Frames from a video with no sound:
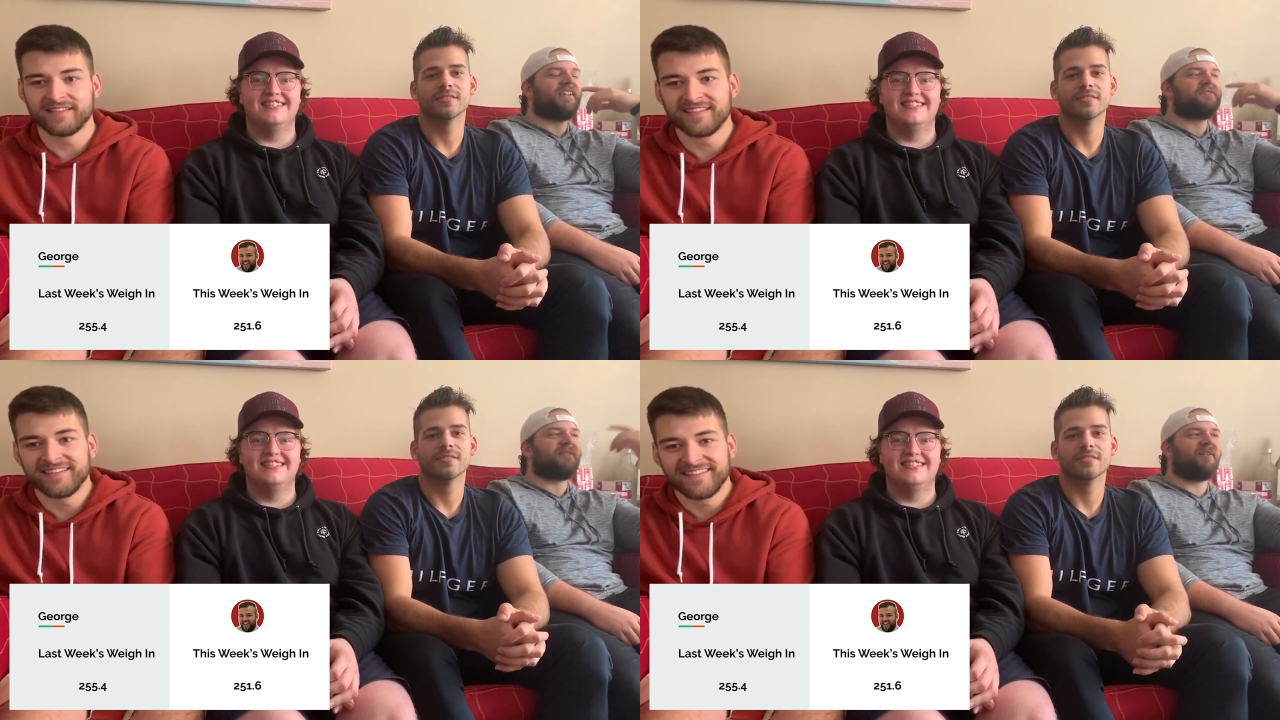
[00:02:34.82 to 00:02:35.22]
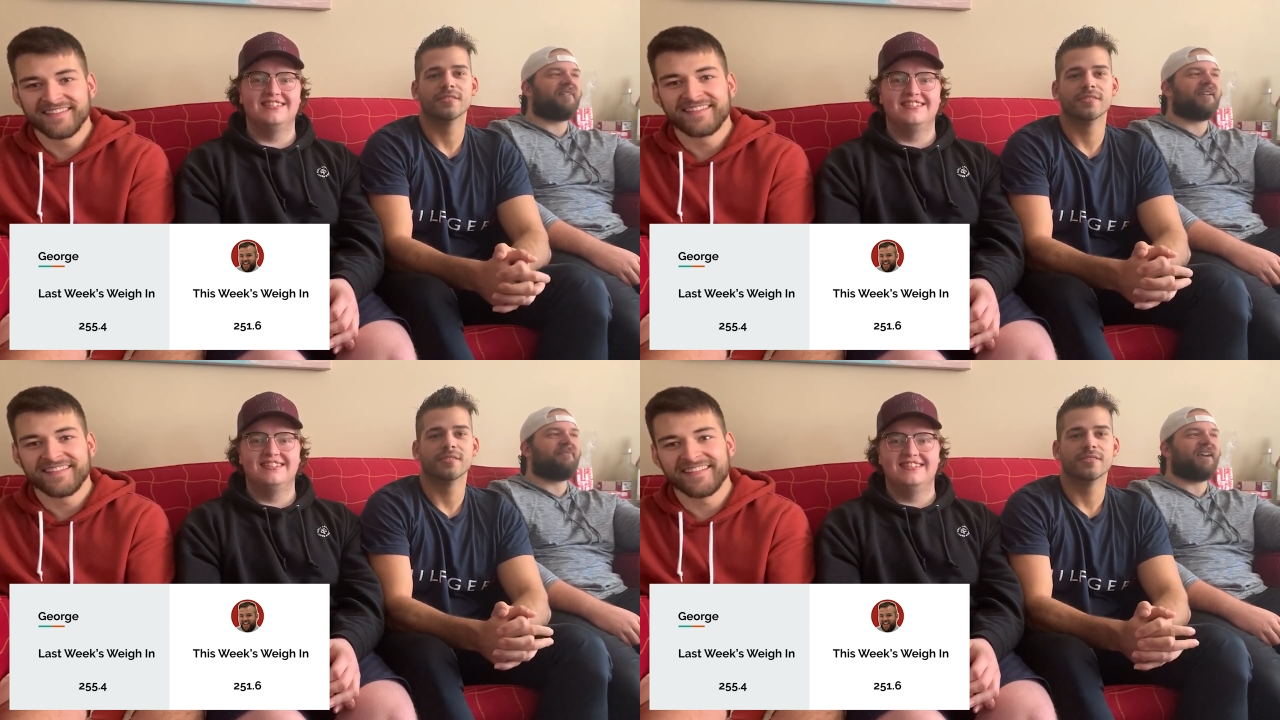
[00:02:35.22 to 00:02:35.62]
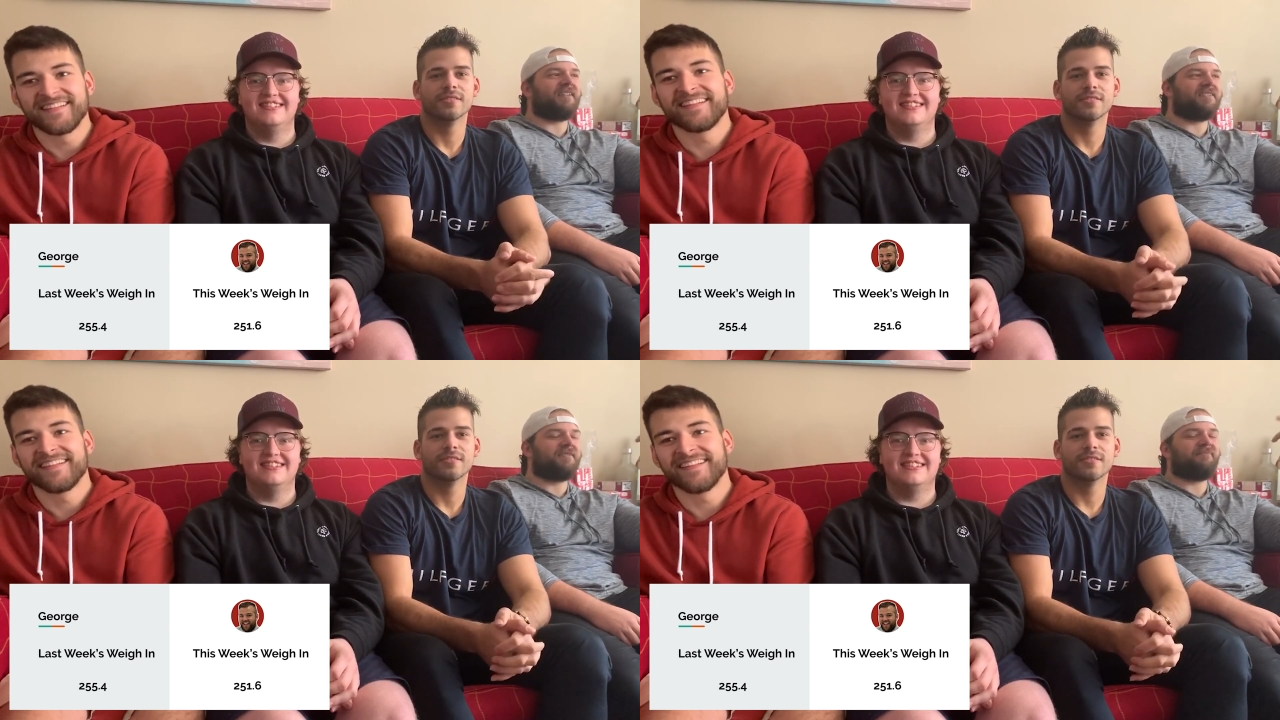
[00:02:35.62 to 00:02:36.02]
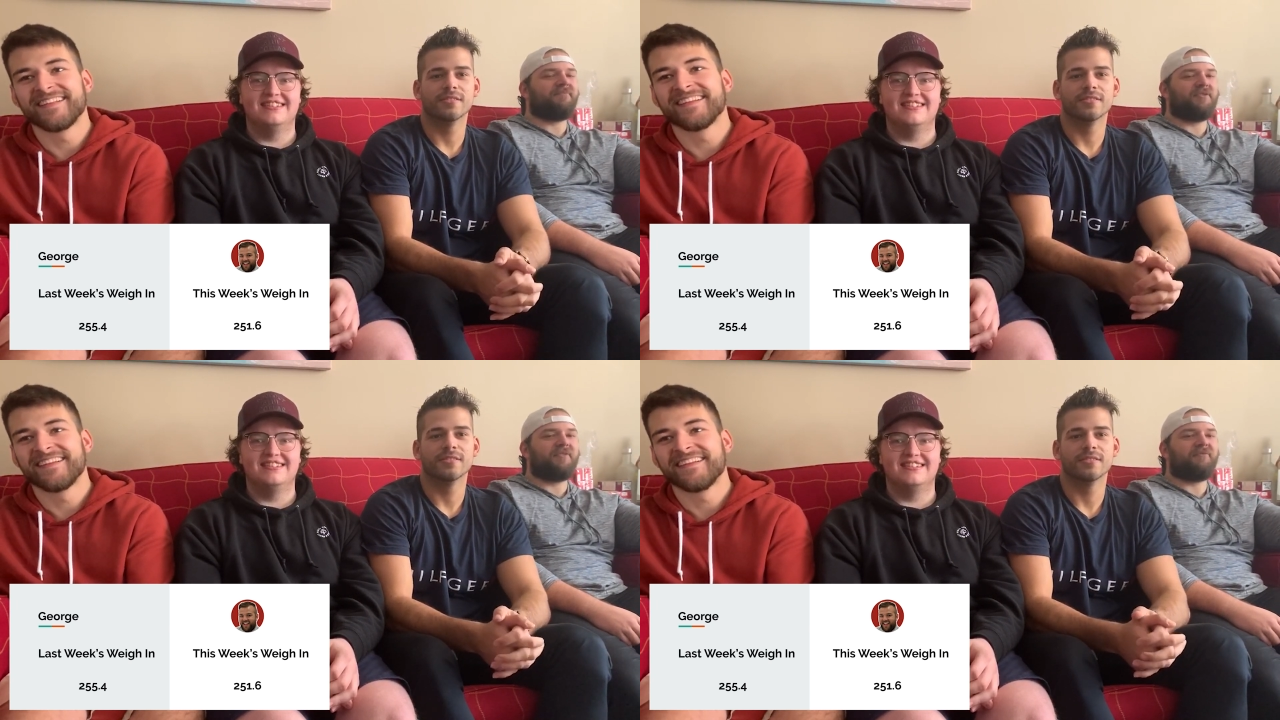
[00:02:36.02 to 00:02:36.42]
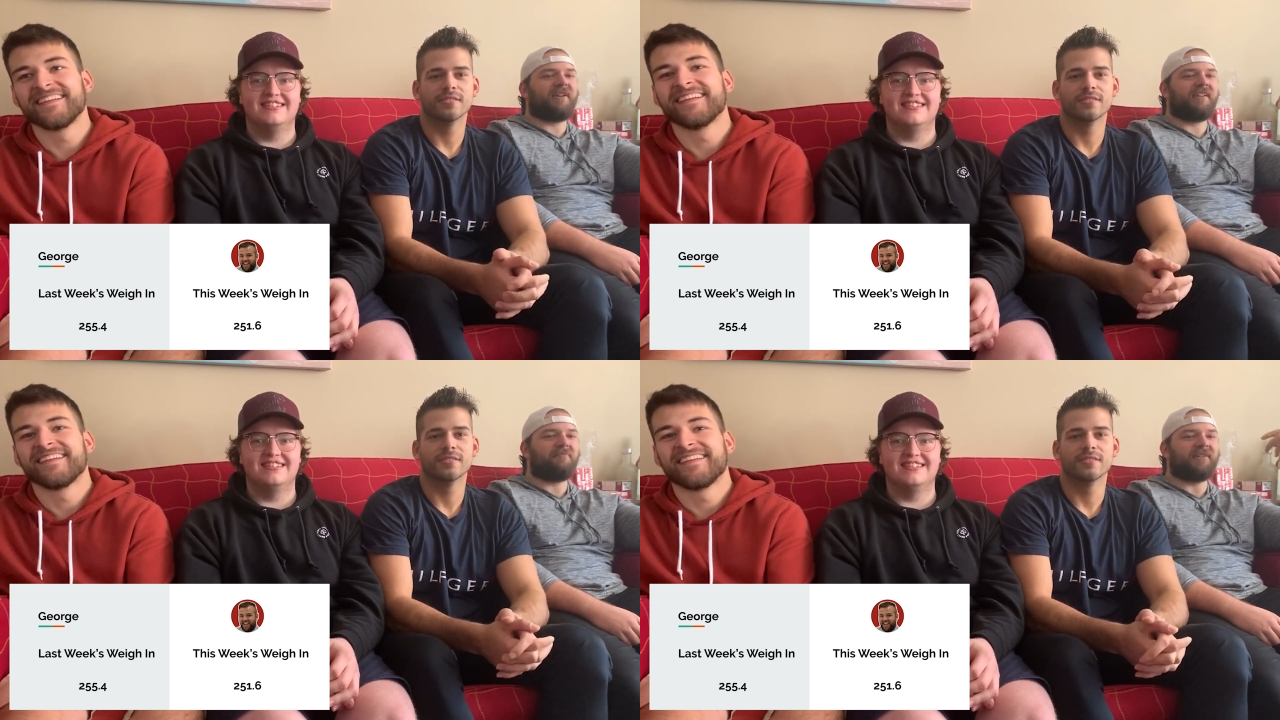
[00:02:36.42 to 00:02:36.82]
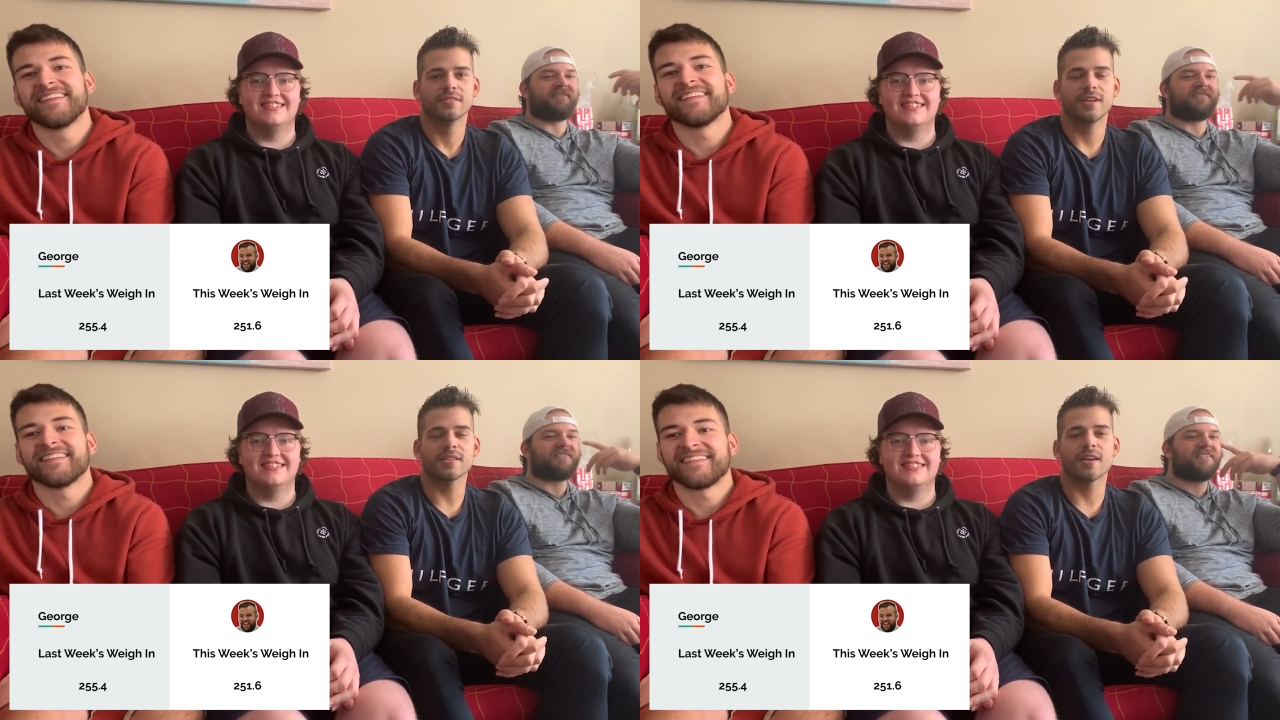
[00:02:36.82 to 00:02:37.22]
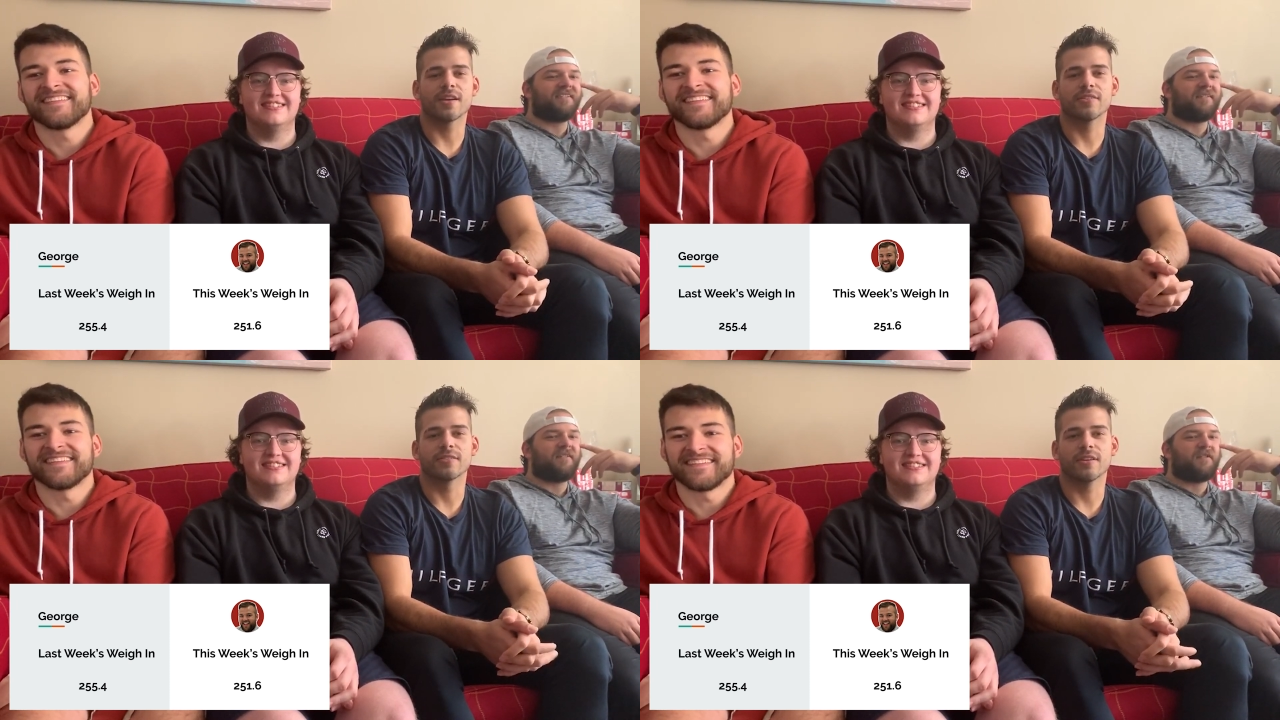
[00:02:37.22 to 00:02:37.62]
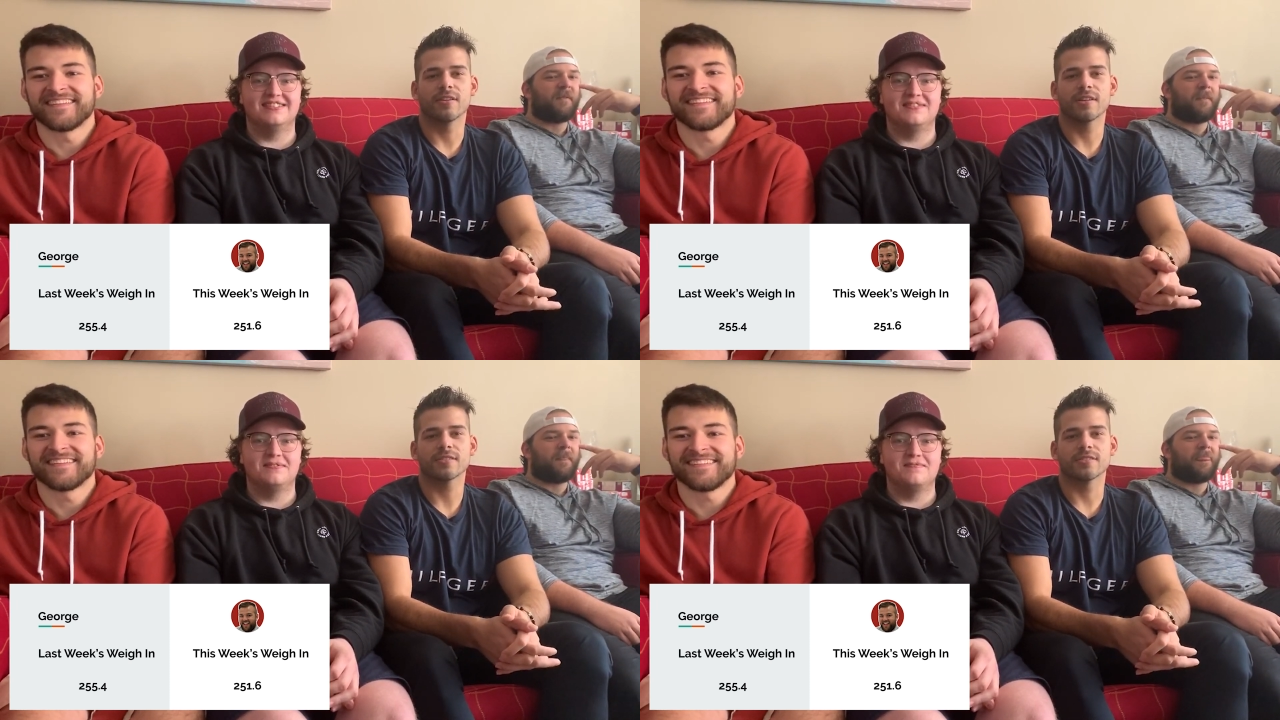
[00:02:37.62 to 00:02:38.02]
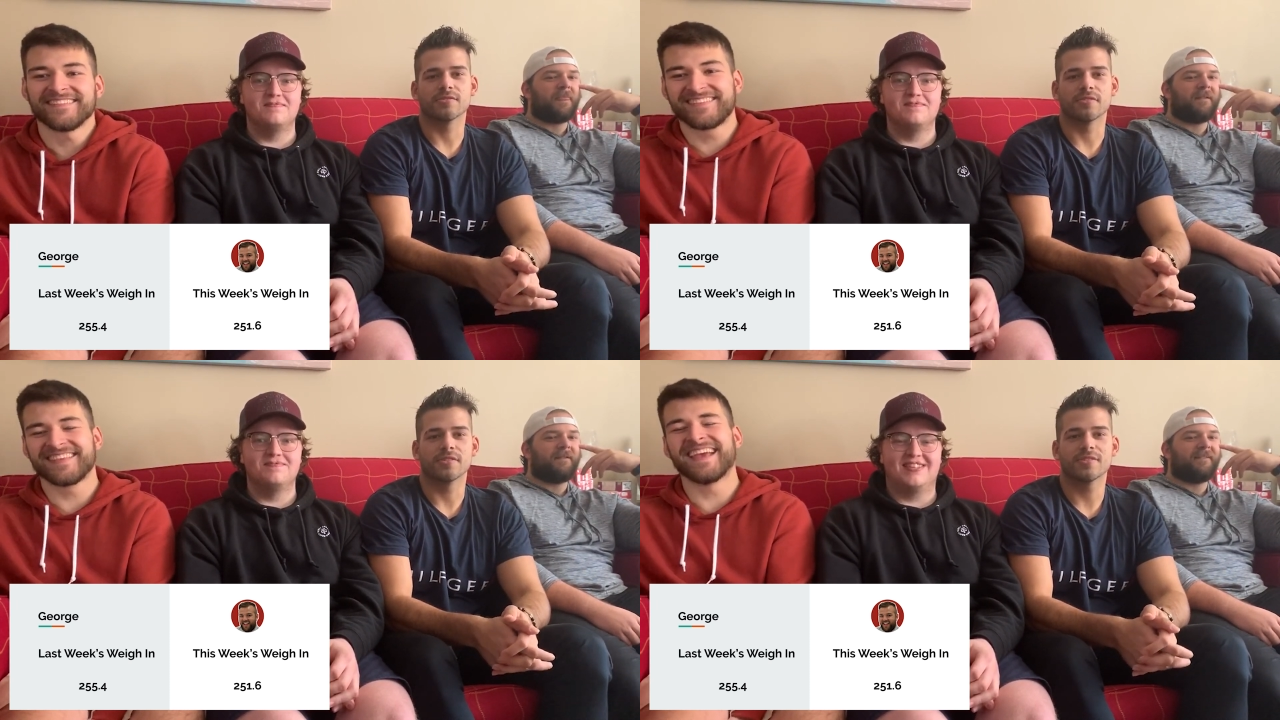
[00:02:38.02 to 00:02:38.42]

Speaker 1: Next week, I'll get back into doing weekly pictures.
Speaker 2: That's accurate, though. That looks good.